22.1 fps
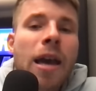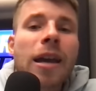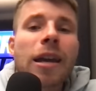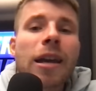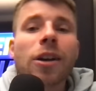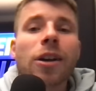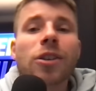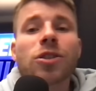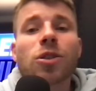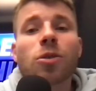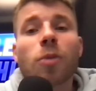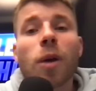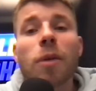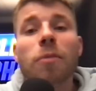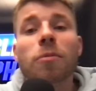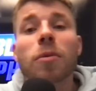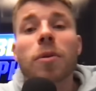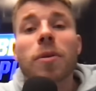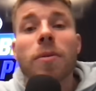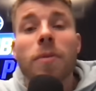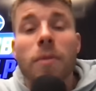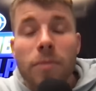He
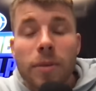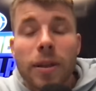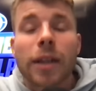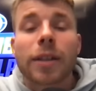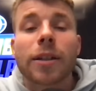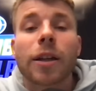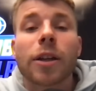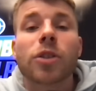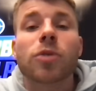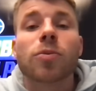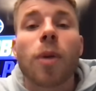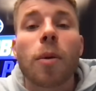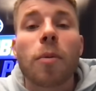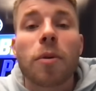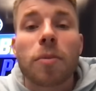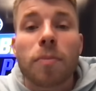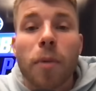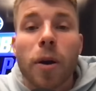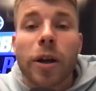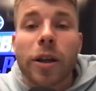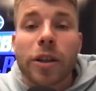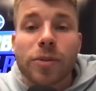also Nick Nurse went with
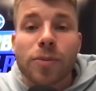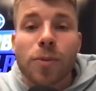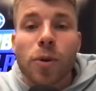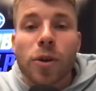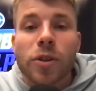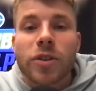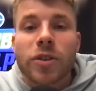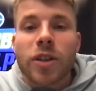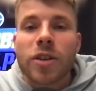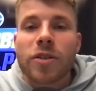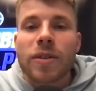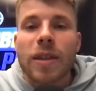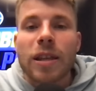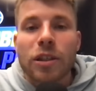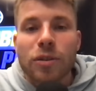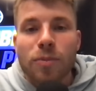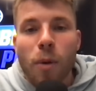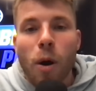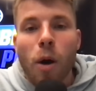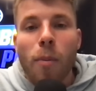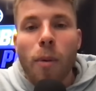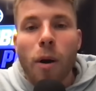Marcus Morris as the
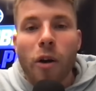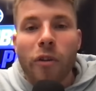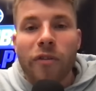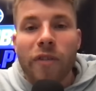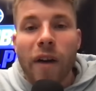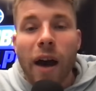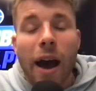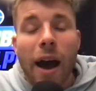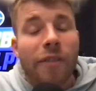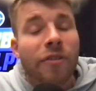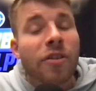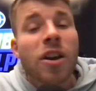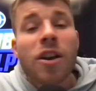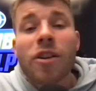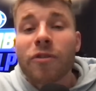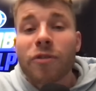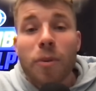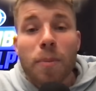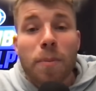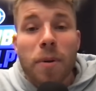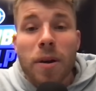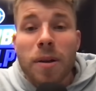small ball 5
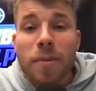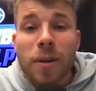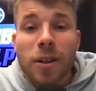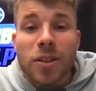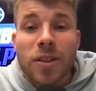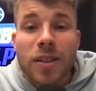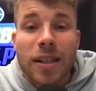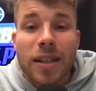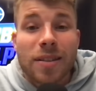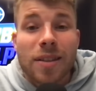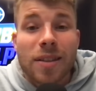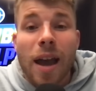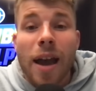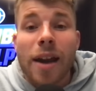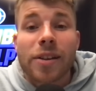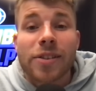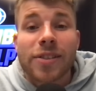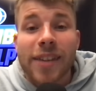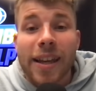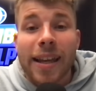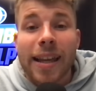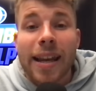for pretty much the entire
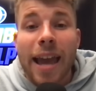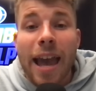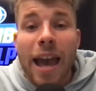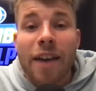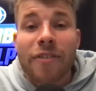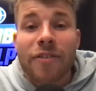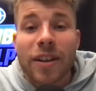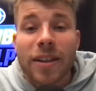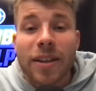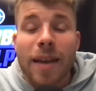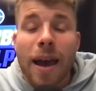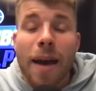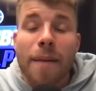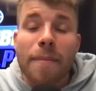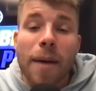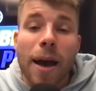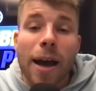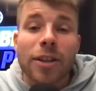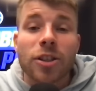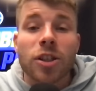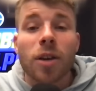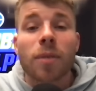second half in that
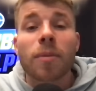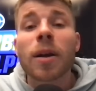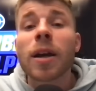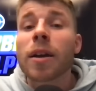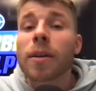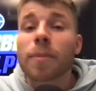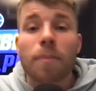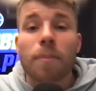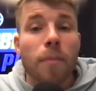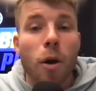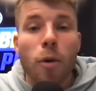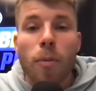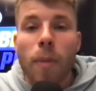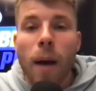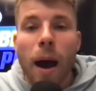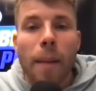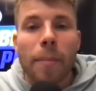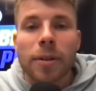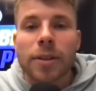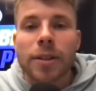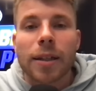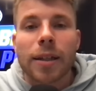matchup. Mo
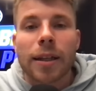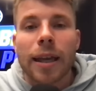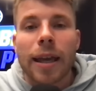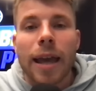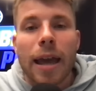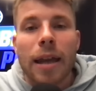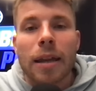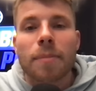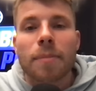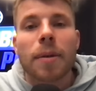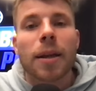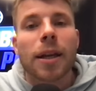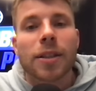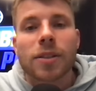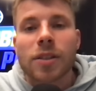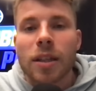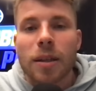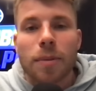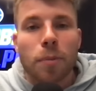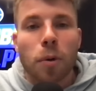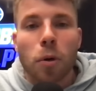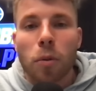Bamba didn't get any minutes, and
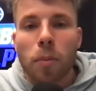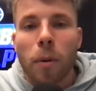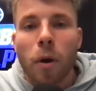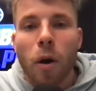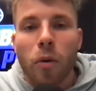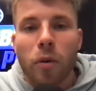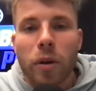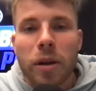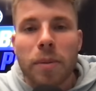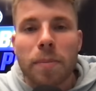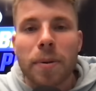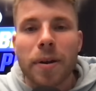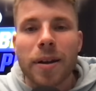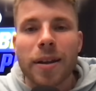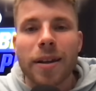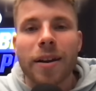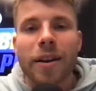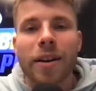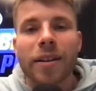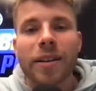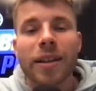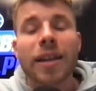he pulled Paul Reed pretty
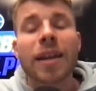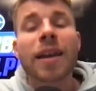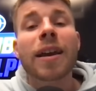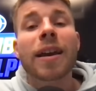early.